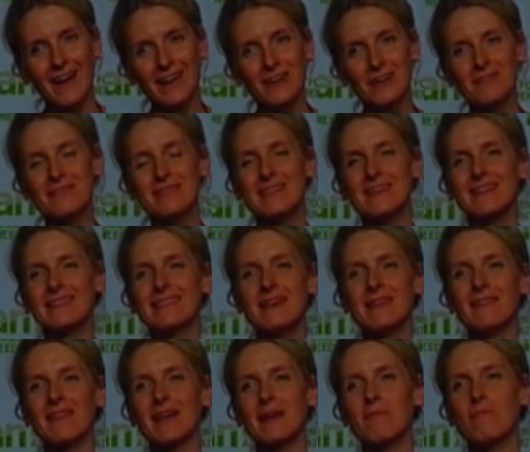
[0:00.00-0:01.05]
I don't think
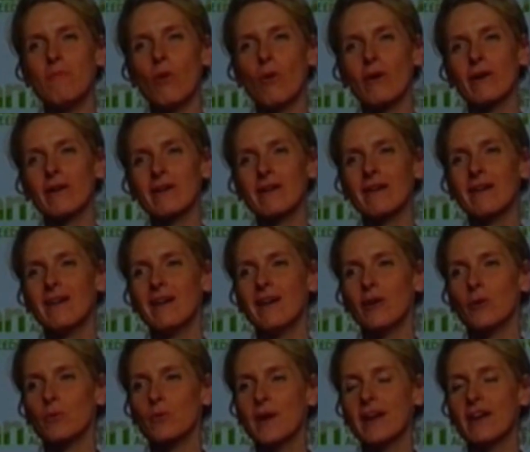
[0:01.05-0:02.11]
that like more
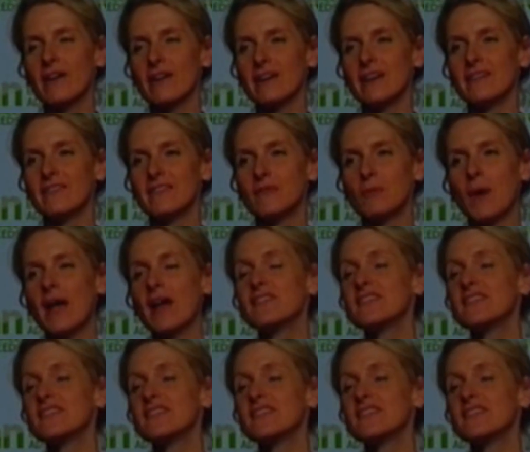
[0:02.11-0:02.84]
rigor is the way.